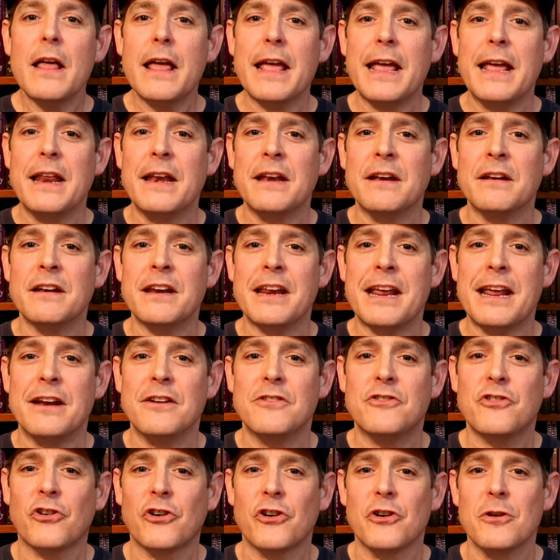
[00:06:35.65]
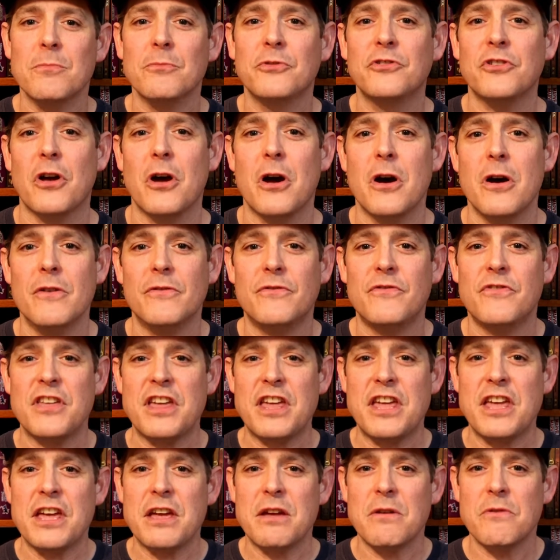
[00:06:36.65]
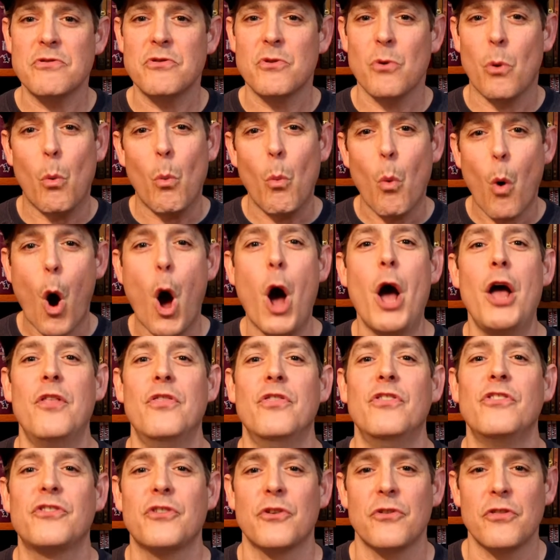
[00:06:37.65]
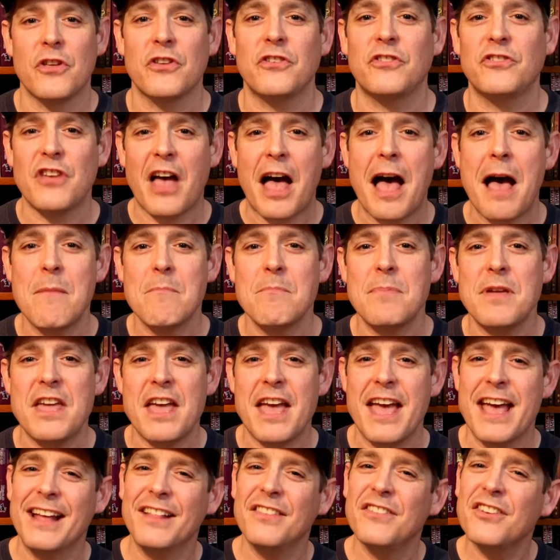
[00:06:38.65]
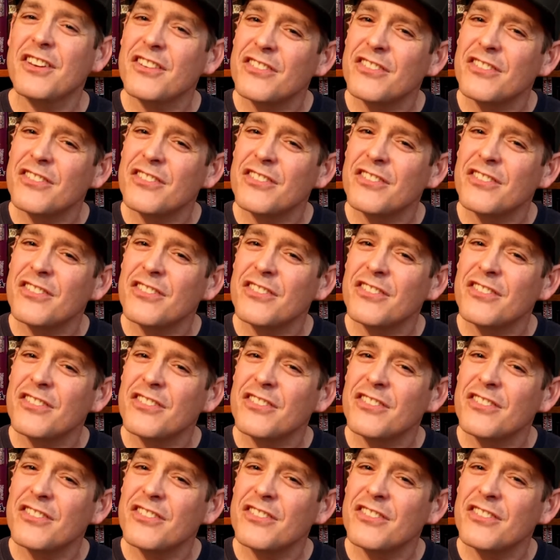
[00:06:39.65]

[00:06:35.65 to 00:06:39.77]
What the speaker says: in terms of the ones or the zombie heads,